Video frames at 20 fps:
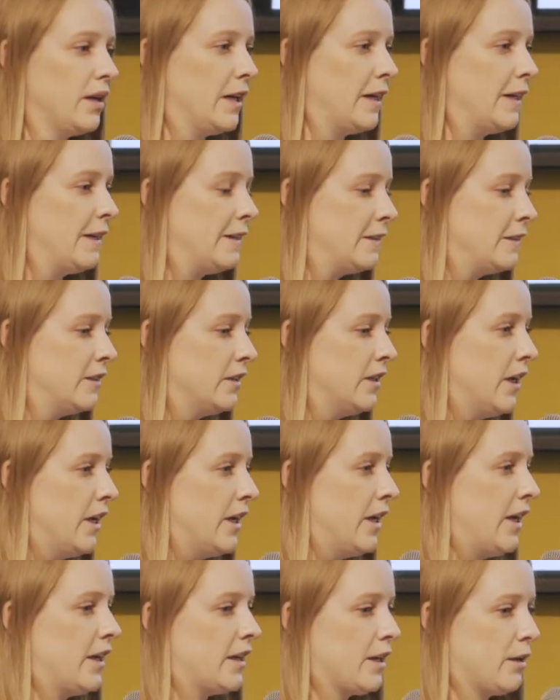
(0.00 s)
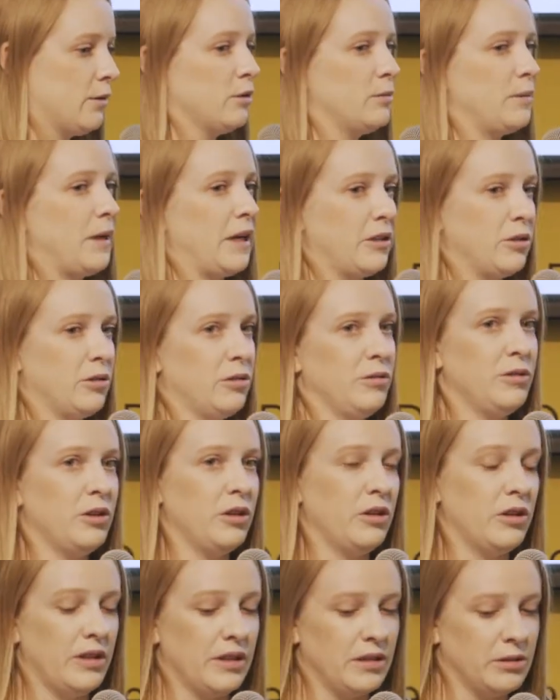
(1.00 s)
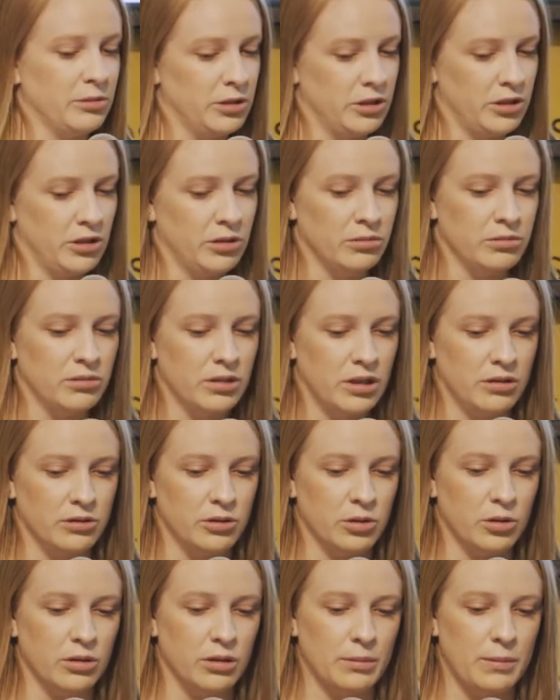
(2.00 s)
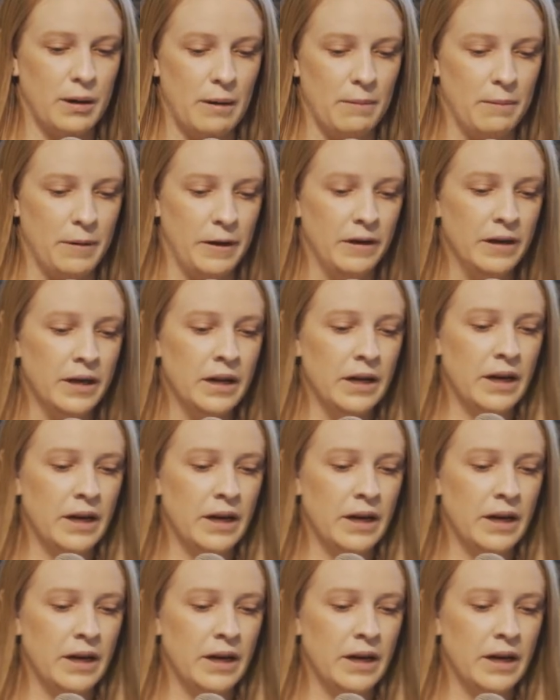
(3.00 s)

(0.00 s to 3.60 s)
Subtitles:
And it comes back to a few things which I'll talk about, but